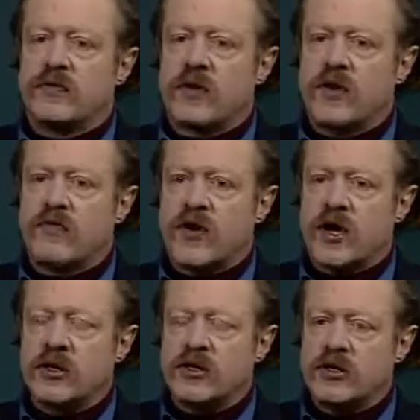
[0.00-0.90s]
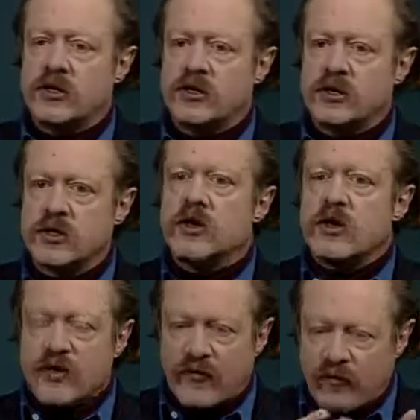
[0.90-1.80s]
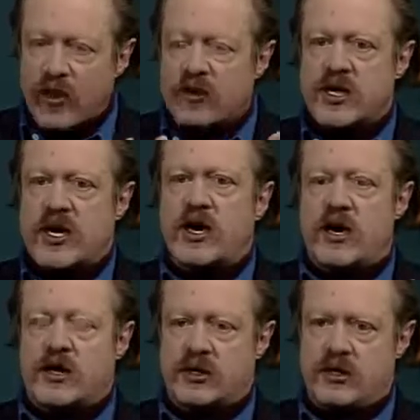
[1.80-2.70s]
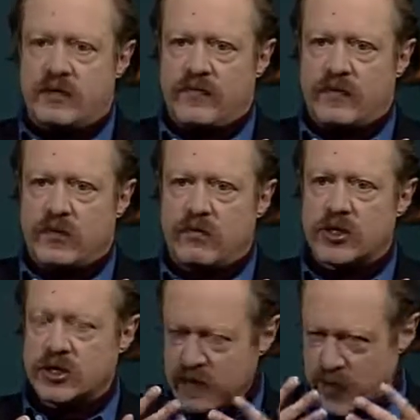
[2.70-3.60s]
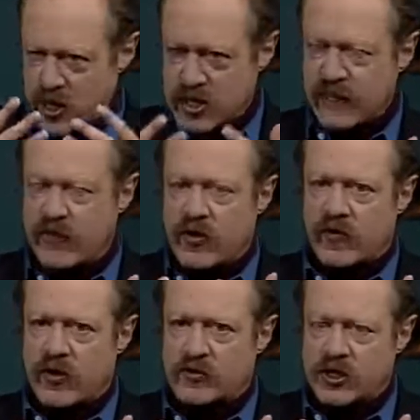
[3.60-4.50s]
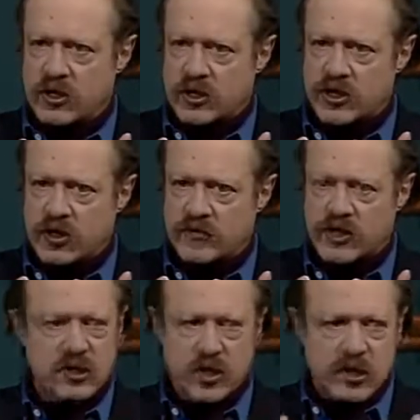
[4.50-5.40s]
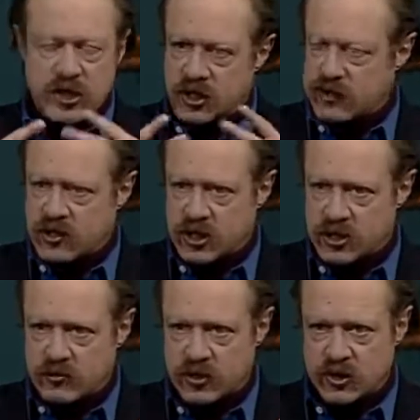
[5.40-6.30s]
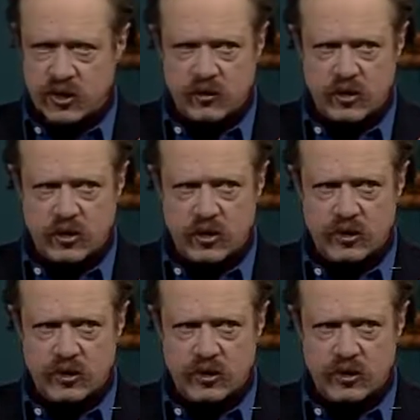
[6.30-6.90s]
in fact, is the freedom to act, which is something different from seeing ourselves as just participants in the world.